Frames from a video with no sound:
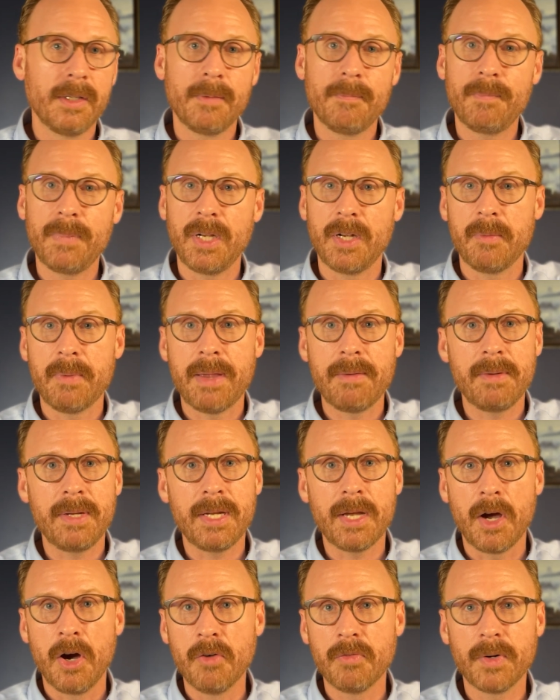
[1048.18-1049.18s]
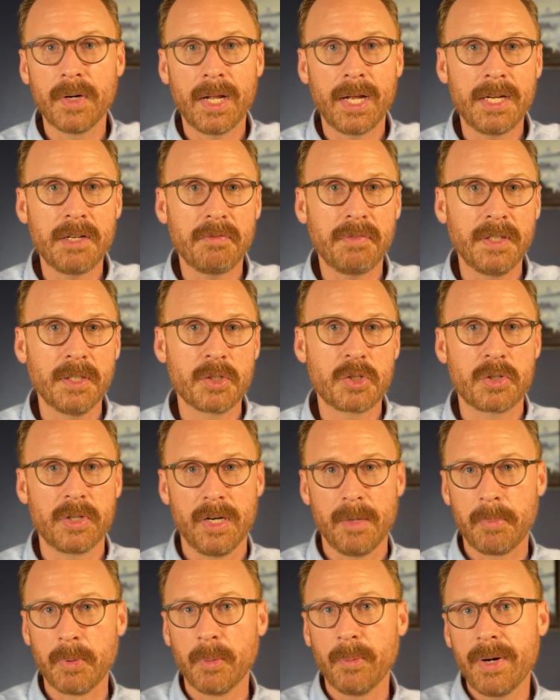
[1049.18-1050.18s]
maybe overnight field
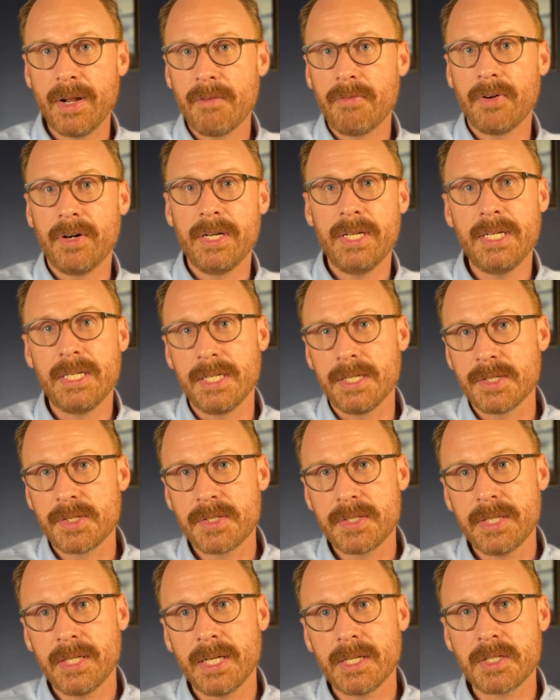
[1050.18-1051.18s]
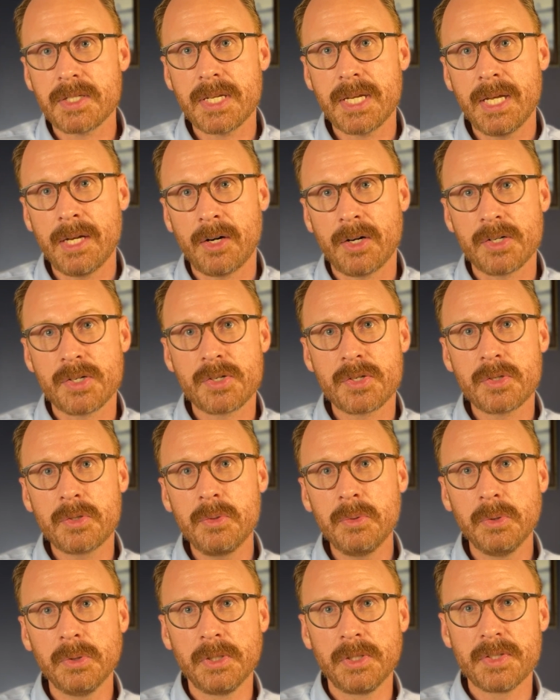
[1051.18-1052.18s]
trip or whatever it is, that in our
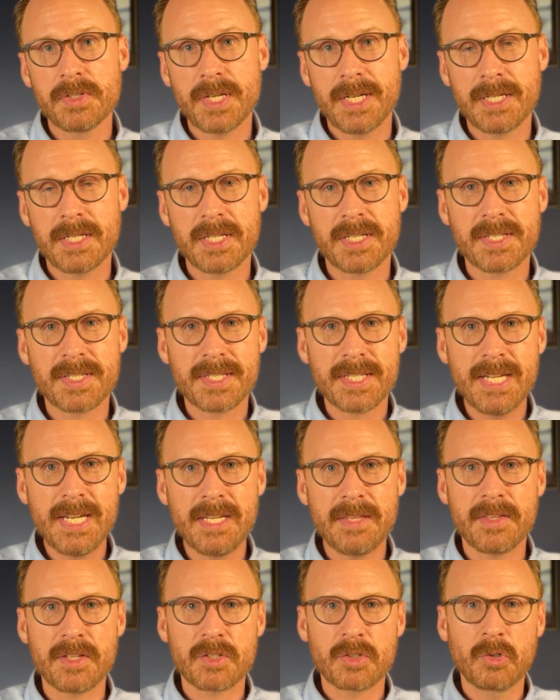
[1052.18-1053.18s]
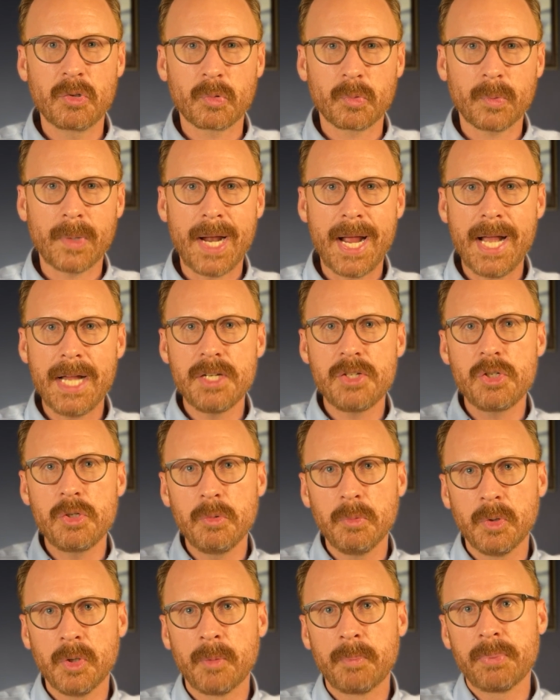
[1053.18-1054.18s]
schools, and to see this
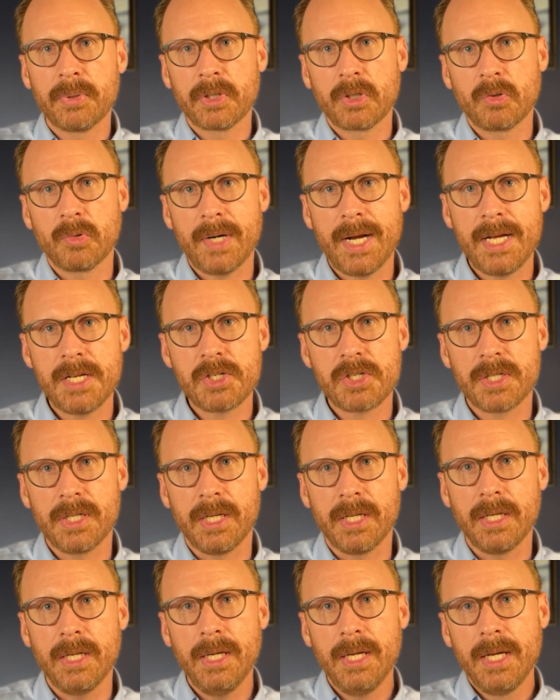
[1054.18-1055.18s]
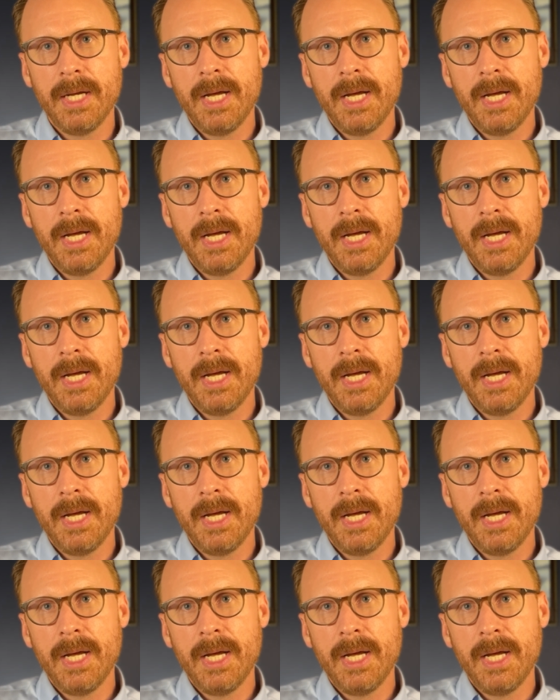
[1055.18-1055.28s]
gradual progression